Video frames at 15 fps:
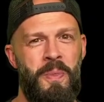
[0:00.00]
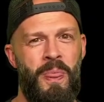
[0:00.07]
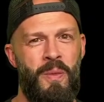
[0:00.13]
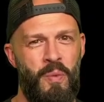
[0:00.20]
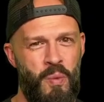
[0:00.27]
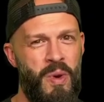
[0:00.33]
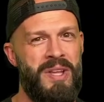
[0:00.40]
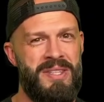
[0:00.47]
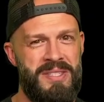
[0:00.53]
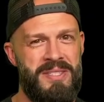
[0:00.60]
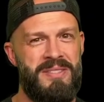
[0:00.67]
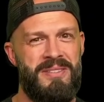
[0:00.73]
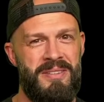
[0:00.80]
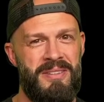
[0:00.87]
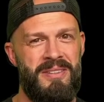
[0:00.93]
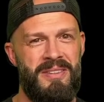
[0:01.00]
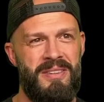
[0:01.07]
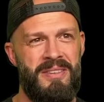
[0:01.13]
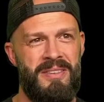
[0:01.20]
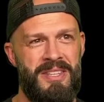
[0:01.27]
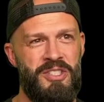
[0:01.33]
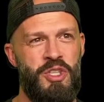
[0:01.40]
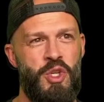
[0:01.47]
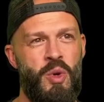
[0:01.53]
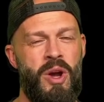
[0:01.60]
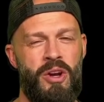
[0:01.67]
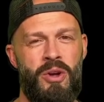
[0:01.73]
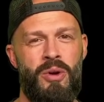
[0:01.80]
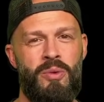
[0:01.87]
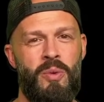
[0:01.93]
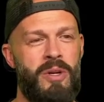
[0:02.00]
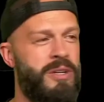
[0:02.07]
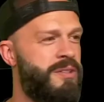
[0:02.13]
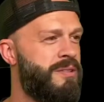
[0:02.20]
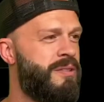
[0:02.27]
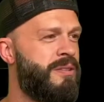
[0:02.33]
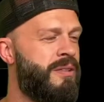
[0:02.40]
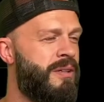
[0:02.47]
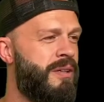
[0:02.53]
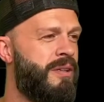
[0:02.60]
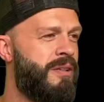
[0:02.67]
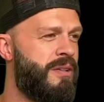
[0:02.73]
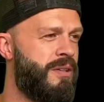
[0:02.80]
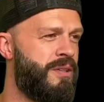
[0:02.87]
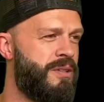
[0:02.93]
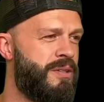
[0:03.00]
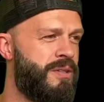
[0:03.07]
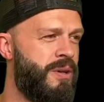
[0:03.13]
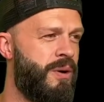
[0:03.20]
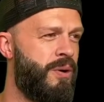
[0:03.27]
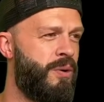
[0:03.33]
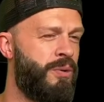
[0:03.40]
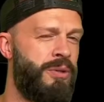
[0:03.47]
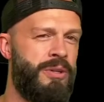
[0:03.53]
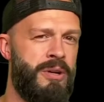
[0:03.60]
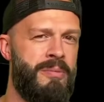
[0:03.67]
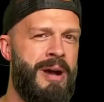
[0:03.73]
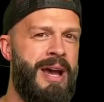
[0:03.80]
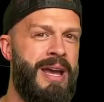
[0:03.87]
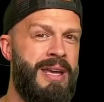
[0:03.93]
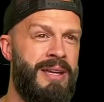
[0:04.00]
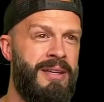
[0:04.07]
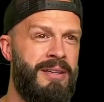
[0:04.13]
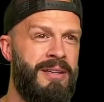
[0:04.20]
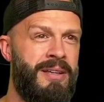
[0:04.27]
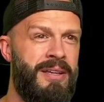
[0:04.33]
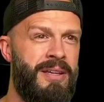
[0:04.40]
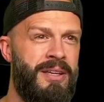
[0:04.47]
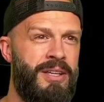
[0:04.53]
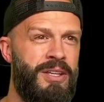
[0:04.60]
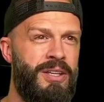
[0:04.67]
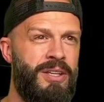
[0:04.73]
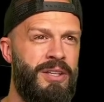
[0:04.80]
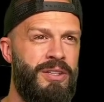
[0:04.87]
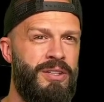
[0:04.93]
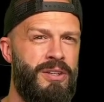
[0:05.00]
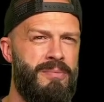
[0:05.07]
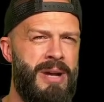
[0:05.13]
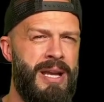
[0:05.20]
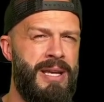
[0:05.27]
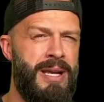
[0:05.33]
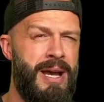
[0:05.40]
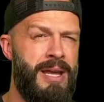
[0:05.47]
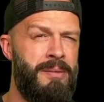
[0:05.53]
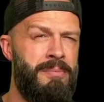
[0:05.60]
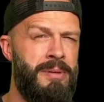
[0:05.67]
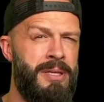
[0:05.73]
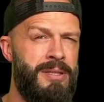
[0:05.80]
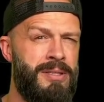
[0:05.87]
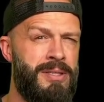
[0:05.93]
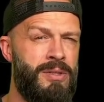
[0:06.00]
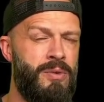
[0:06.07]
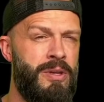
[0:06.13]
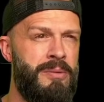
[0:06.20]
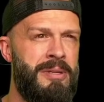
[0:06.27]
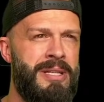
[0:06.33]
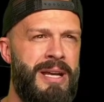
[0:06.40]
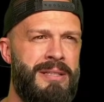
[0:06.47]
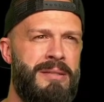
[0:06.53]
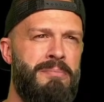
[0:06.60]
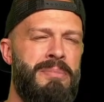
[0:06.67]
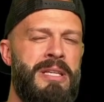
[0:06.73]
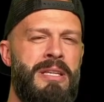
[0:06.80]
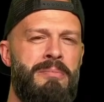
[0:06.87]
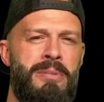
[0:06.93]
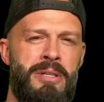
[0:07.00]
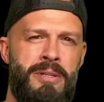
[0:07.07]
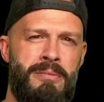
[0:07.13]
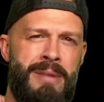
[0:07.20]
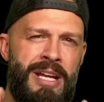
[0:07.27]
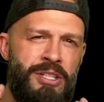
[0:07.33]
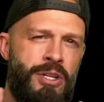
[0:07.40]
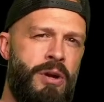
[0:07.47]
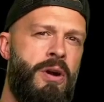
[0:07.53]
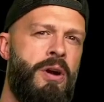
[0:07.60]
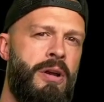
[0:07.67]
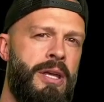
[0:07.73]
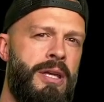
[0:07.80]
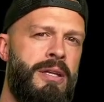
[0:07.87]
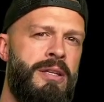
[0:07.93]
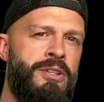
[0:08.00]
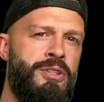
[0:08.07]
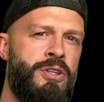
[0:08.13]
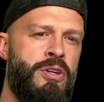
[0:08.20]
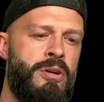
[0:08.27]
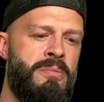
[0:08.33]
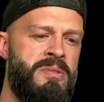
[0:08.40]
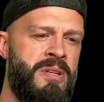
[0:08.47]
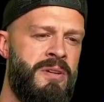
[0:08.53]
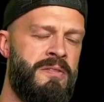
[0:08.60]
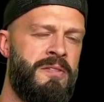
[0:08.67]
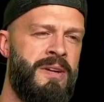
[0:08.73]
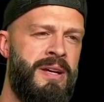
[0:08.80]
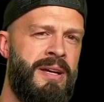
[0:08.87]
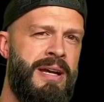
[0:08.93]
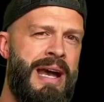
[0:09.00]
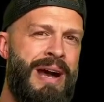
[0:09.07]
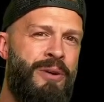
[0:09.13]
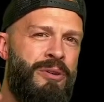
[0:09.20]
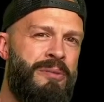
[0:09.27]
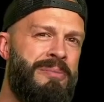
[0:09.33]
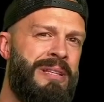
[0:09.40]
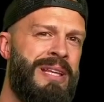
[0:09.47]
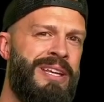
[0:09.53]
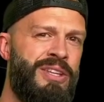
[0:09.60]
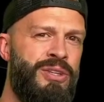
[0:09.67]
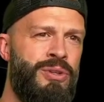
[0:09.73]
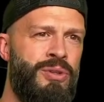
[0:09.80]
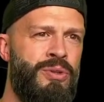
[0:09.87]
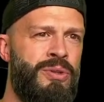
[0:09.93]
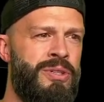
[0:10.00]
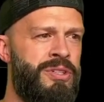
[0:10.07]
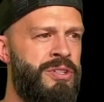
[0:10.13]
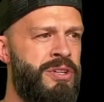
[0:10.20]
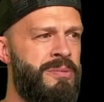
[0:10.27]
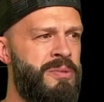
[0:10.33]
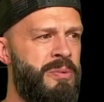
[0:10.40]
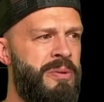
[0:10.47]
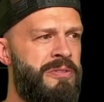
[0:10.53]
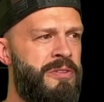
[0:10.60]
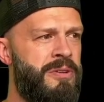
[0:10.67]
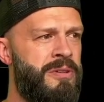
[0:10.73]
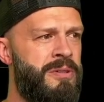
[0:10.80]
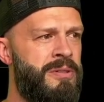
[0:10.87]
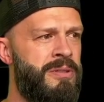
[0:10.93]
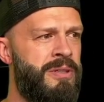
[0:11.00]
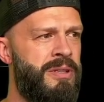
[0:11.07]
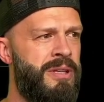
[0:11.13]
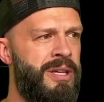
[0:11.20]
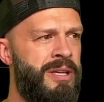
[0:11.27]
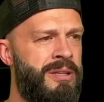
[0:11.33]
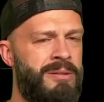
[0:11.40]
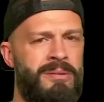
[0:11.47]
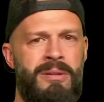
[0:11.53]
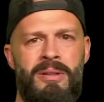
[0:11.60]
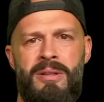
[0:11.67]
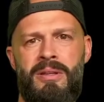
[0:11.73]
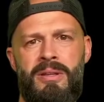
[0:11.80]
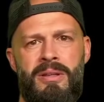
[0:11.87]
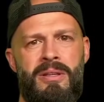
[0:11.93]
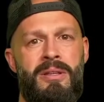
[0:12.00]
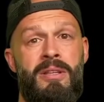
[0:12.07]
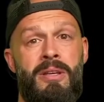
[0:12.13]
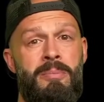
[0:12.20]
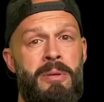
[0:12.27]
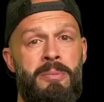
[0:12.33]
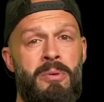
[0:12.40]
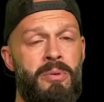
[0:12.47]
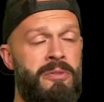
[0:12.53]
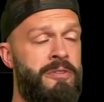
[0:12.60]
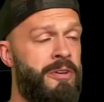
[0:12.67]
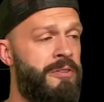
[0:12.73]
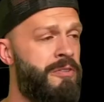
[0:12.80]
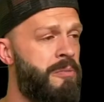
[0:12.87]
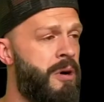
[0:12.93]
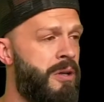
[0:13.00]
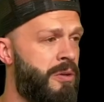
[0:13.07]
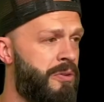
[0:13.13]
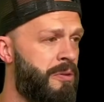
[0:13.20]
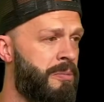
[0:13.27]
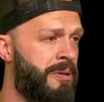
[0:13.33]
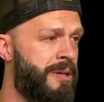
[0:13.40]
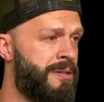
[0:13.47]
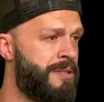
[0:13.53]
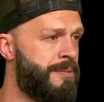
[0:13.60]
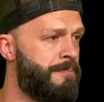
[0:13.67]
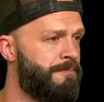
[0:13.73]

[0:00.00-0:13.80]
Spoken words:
once this QR code works. So you're my guy to beat, Squeamy. Not to beat, but you're my target in terms of I want to be like you in terms of referral and get people referred from all over the place